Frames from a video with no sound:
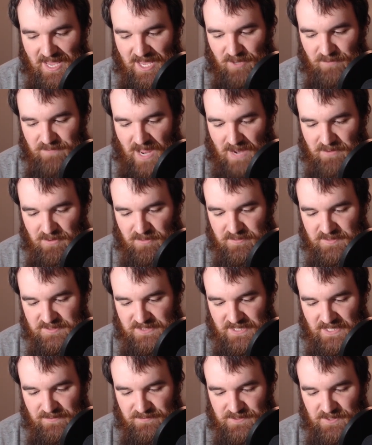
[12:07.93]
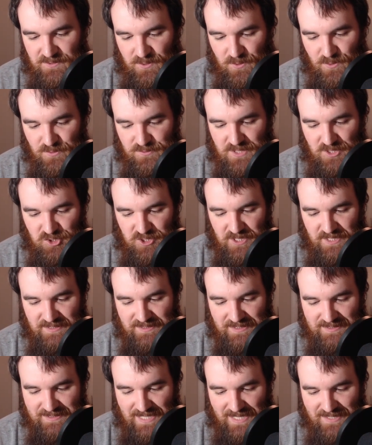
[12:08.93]
Elvira receives the news that
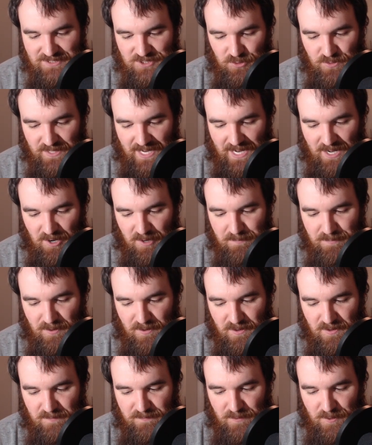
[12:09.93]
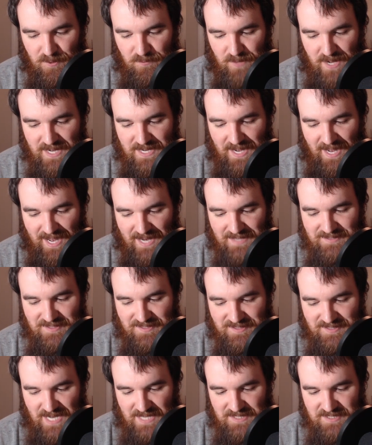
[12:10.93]
she's set to inherit part of her great aunt's
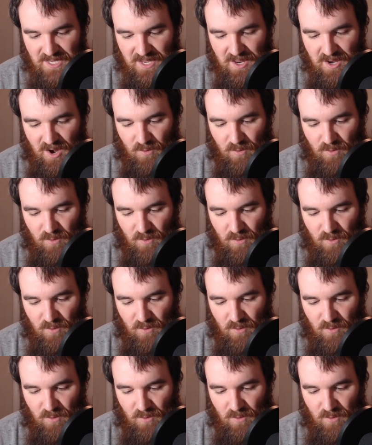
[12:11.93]
estate.